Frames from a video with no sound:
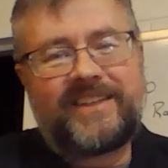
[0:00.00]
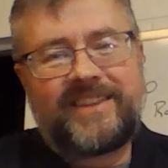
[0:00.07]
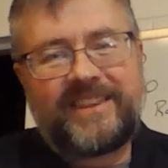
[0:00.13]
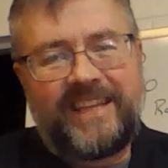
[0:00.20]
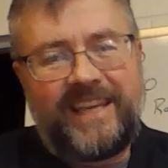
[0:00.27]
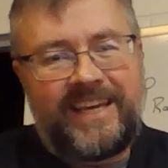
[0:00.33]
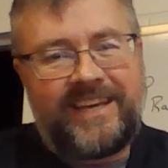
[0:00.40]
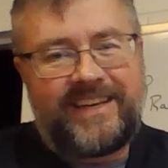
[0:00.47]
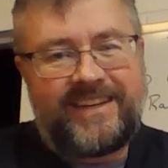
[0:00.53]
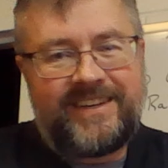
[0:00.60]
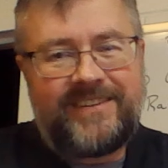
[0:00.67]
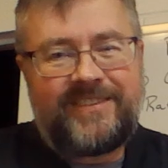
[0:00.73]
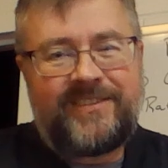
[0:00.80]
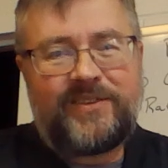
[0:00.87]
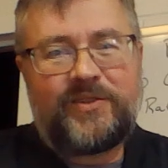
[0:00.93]
link
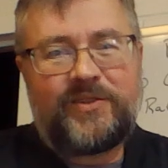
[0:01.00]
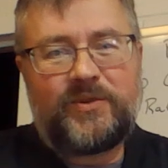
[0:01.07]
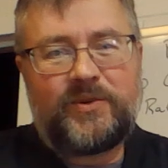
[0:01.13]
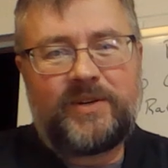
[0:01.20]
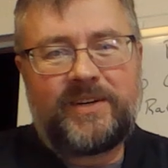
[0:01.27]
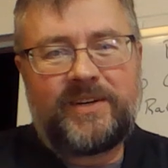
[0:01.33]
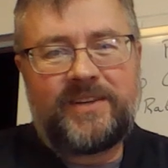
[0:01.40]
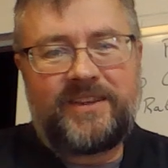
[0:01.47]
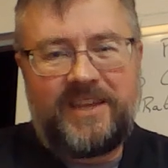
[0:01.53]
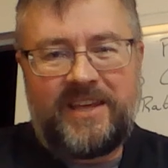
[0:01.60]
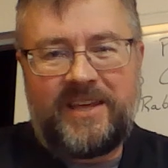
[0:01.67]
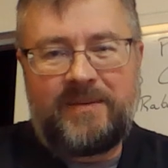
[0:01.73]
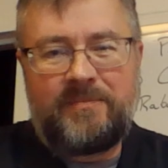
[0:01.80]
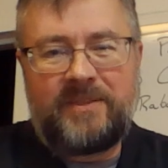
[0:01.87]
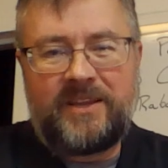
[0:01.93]
to the
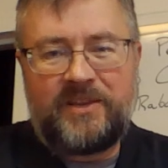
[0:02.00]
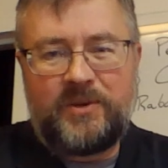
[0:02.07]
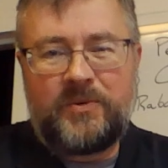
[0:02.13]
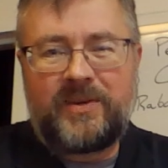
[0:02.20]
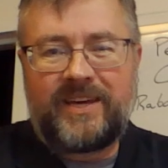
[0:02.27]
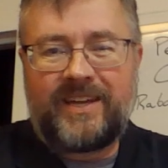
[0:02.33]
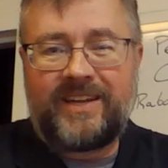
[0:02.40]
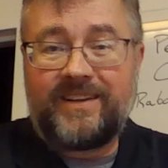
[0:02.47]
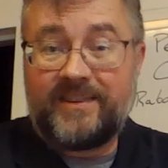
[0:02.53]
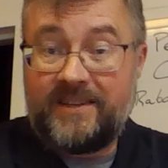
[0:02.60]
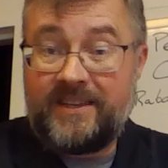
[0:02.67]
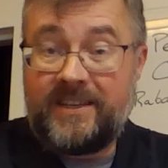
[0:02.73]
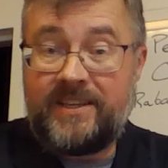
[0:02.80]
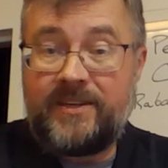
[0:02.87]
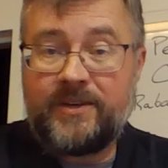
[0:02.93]
hymn that you can
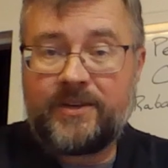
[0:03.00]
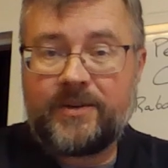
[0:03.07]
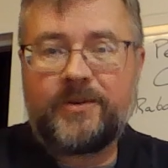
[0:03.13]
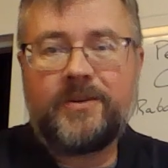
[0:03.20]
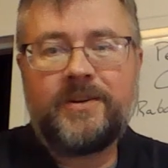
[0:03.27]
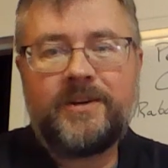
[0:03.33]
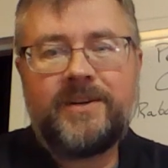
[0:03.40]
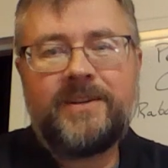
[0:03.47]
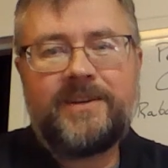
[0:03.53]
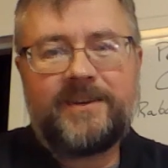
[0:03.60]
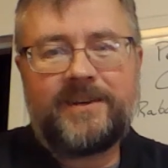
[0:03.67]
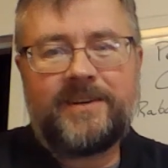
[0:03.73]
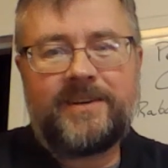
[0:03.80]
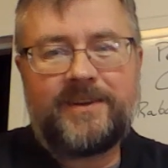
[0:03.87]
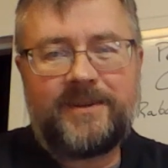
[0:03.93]
hear
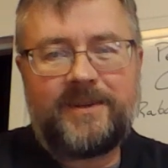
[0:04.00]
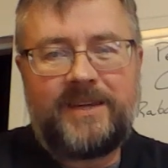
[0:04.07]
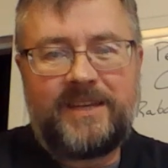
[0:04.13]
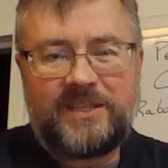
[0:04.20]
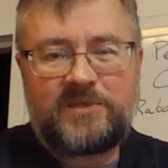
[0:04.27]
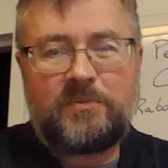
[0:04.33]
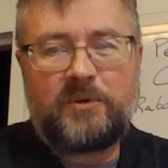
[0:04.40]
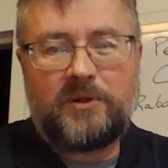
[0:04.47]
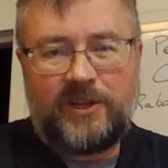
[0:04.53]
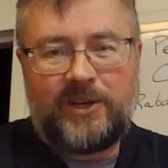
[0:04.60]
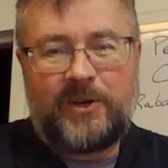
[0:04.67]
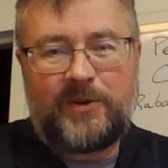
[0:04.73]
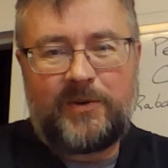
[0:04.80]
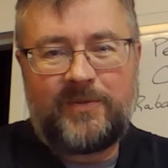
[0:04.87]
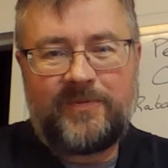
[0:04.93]
is
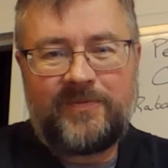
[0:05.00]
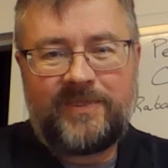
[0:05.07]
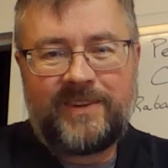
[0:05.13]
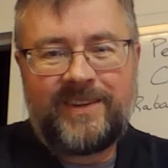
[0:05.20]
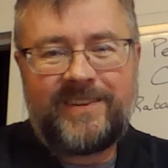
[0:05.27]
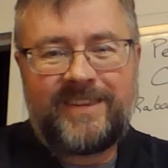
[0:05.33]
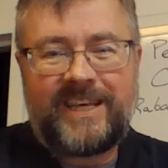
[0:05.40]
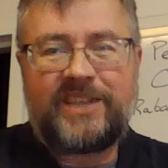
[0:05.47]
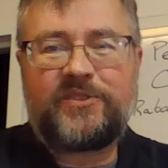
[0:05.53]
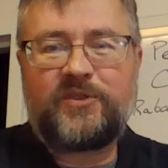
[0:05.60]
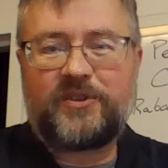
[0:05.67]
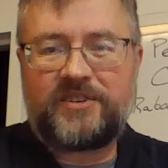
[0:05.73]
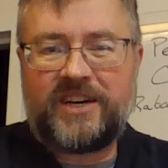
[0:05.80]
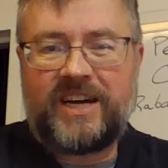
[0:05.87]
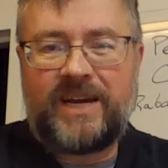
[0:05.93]
below. Thanks
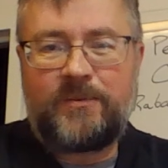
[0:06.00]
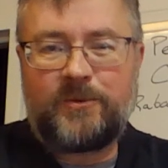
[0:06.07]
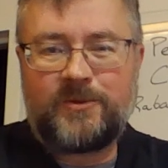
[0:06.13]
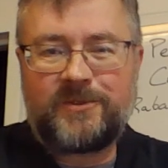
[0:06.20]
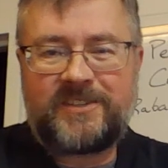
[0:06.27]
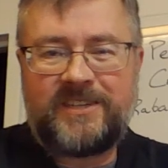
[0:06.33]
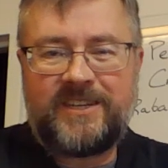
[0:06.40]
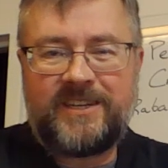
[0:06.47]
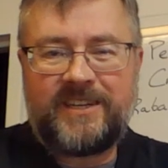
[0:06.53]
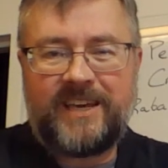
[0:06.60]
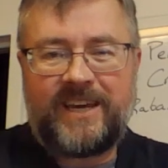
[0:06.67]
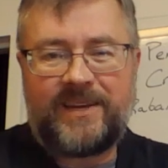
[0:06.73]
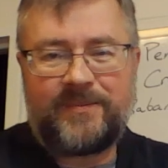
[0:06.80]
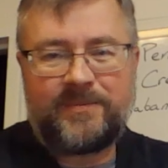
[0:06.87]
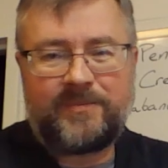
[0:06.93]
for your time. We'll see you
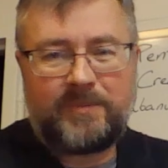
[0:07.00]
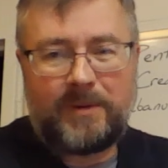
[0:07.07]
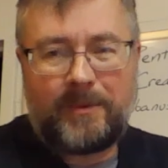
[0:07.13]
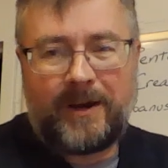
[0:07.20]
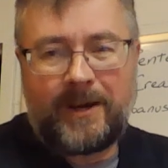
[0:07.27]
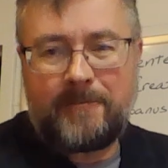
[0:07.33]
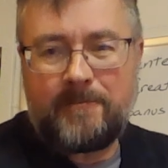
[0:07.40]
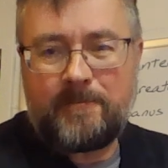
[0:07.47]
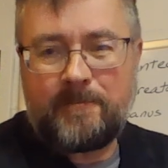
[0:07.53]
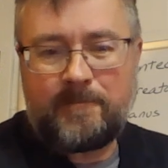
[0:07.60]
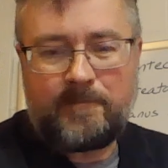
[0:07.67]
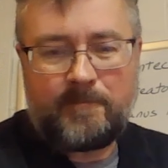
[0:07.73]
again. Bye-bye.